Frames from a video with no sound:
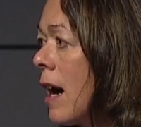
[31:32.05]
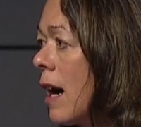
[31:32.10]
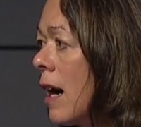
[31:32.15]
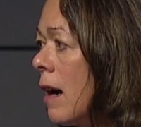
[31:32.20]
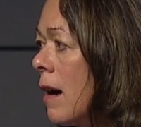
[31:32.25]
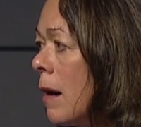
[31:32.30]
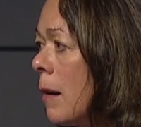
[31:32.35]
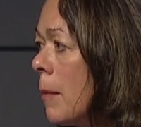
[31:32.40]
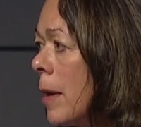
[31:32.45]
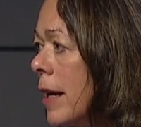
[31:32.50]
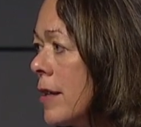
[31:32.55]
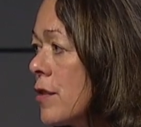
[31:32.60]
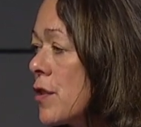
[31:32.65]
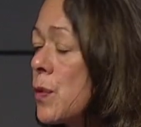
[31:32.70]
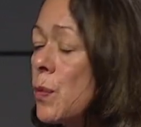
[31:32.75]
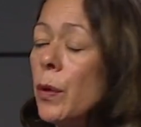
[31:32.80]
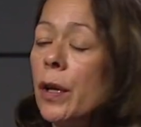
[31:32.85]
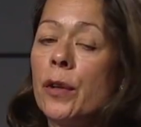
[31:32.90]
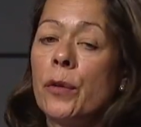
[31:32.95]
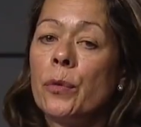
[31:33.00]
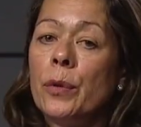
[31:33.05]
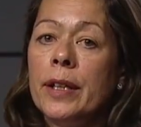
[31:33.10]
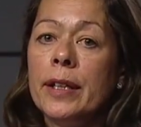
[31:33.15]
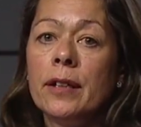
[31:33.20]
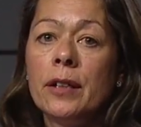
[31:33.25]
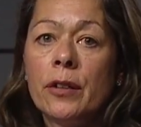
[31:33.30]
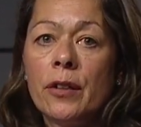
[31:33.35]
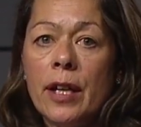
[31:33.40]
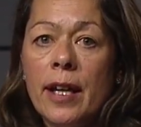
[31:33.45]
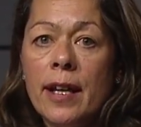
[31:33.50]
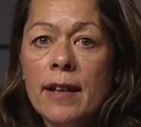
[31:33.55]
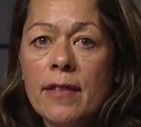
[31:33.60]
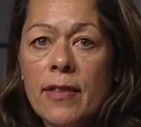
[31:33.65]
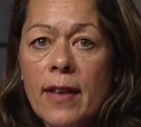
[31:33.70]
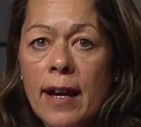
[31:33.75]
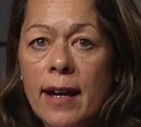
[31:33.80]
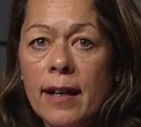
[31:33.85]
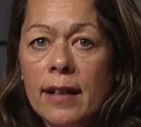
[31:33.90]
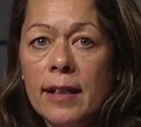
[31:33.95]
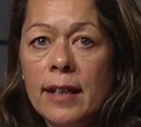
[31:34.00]
um, I just want to reiterate
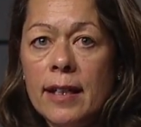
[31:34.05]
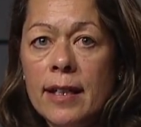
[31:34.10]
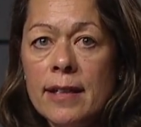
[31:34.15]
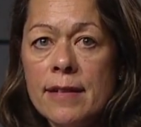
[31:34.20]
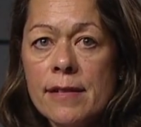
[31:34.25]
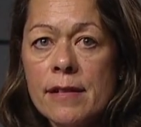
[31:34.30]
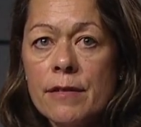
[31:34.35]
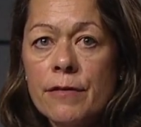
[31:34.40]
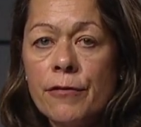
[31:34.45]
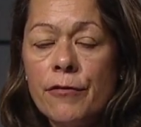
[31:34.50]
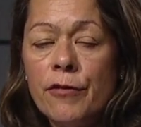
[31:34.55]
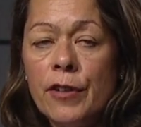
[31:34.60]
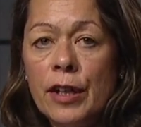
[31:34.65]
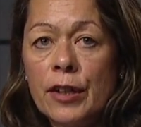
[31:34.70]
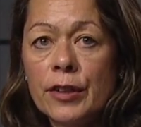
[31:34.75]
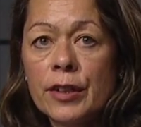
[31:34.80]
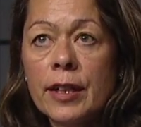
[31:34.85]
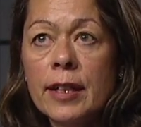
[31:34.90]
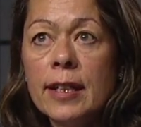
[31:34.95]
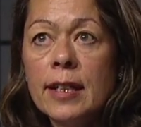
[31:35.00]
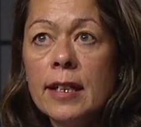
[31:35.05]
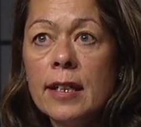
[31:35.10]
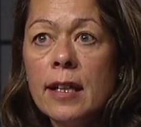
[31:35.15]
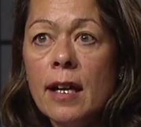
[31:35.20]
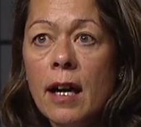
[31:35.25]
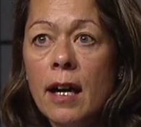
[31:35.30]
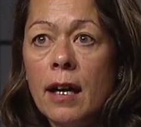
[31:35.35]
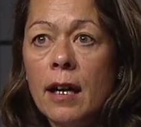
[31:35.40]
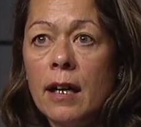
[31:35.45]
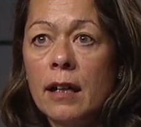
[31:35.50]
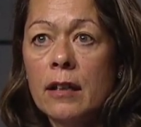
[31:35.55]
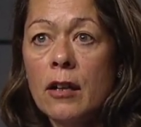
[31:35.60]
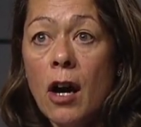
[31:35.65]
that it is a fairly uh,